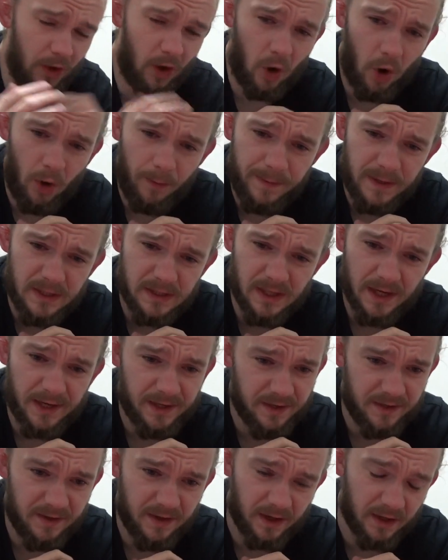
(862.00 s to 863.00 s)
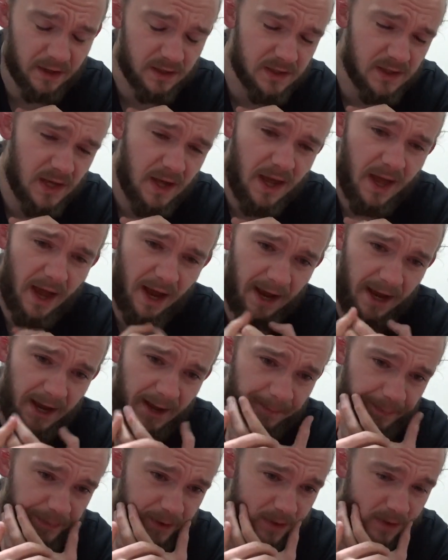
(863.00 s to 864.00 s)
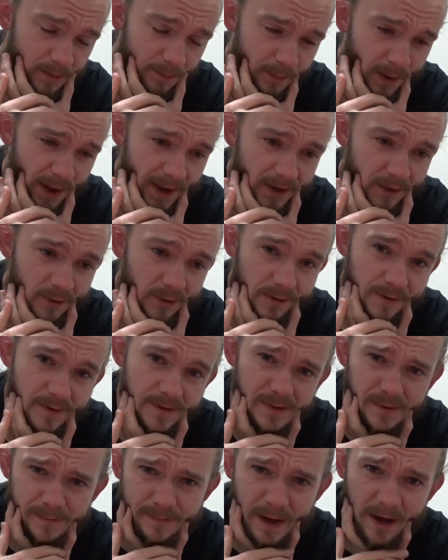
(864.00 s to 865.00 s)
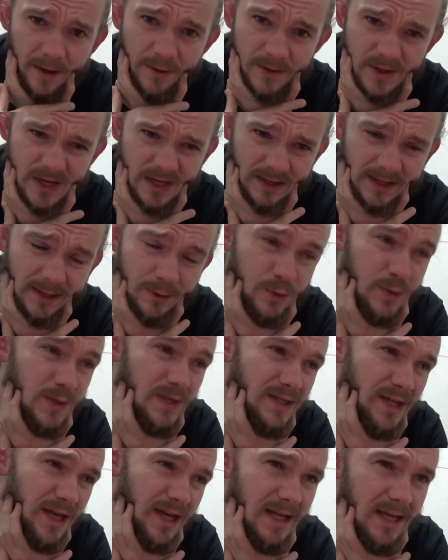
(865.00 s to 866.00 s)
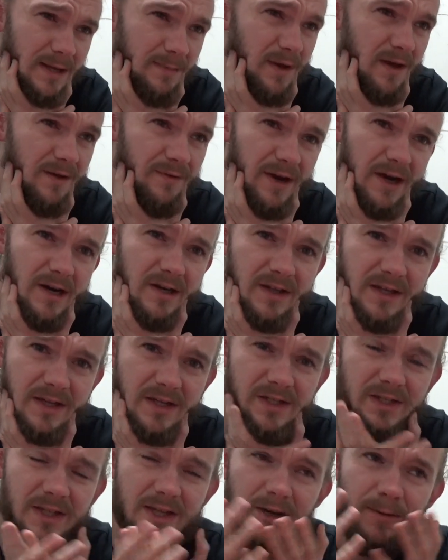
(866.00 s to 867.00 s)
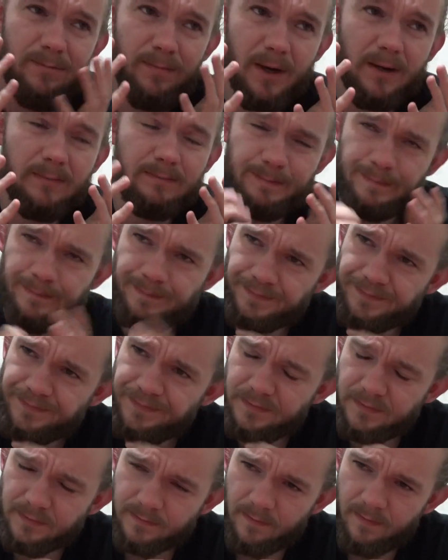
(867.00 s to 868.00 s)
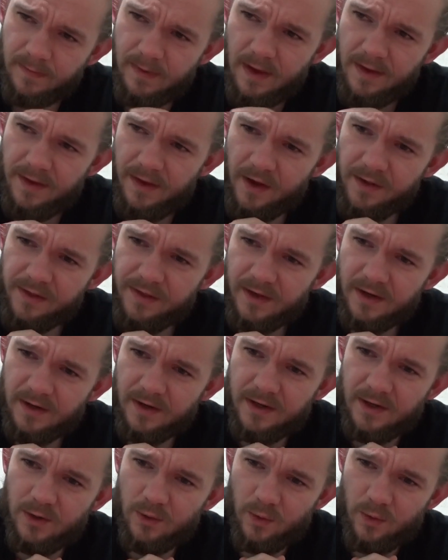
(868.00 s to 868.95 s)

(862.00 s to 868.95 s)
hoppy side of things, um, in the back corners of the palate, there's a little tiny bit of earthiness there, but nothing you